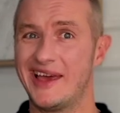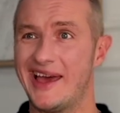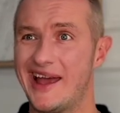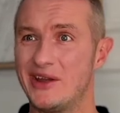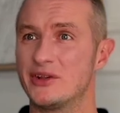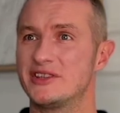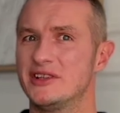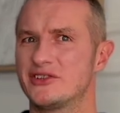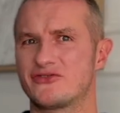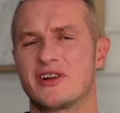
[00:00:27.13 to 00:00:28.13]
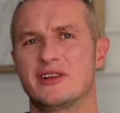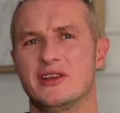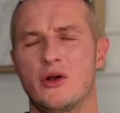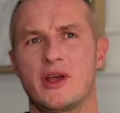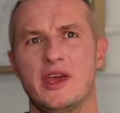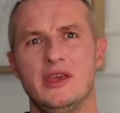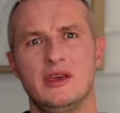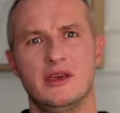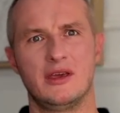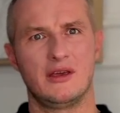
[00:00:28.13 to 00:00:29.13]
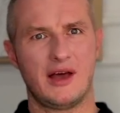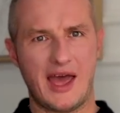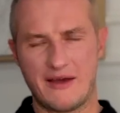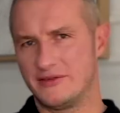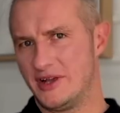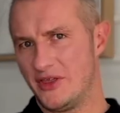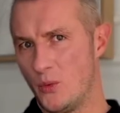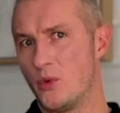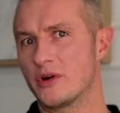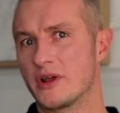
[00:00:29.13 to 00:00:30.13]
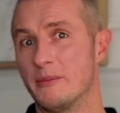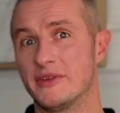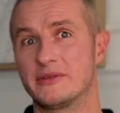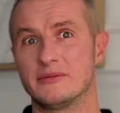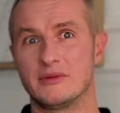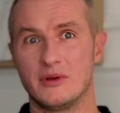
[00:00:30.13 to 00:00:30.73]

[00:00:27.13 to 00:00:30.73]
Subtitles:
and you're still struggling, okay, I have done the work, but